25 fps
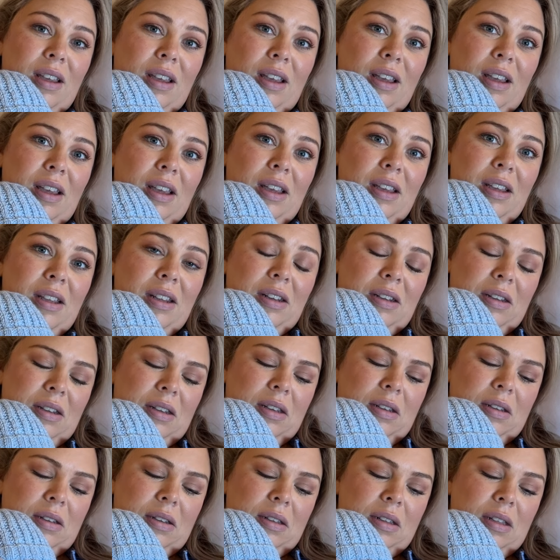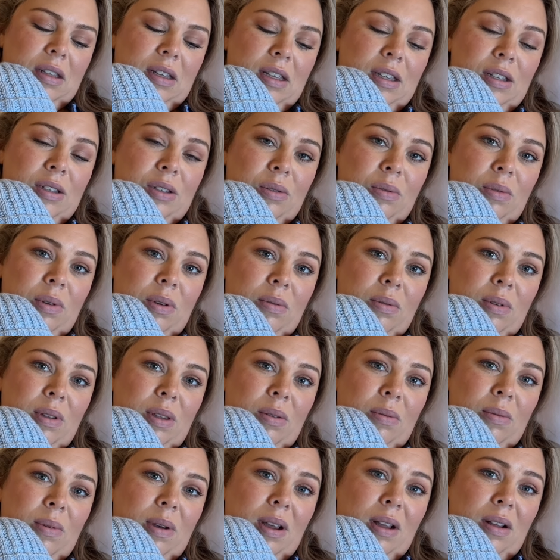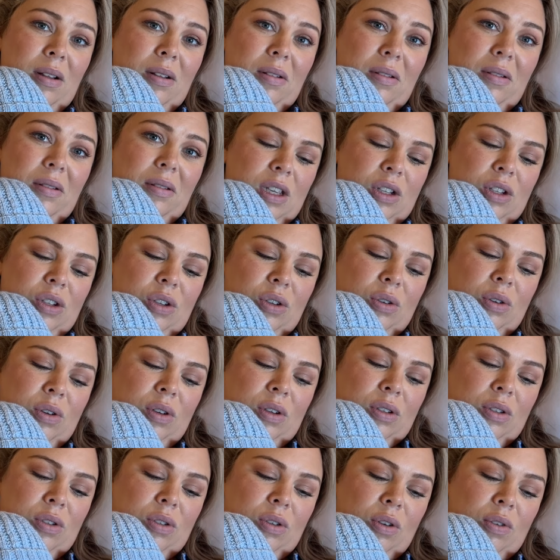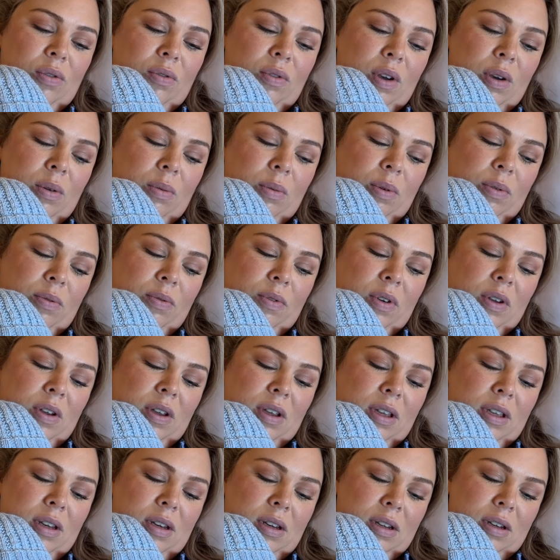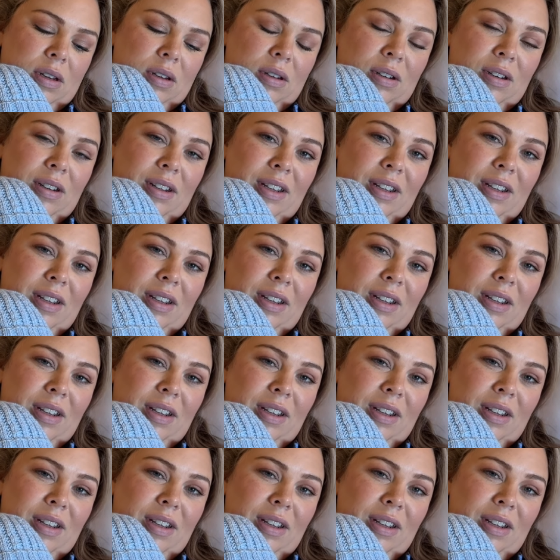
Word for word: and he's doing really well. His sugars so far were fine and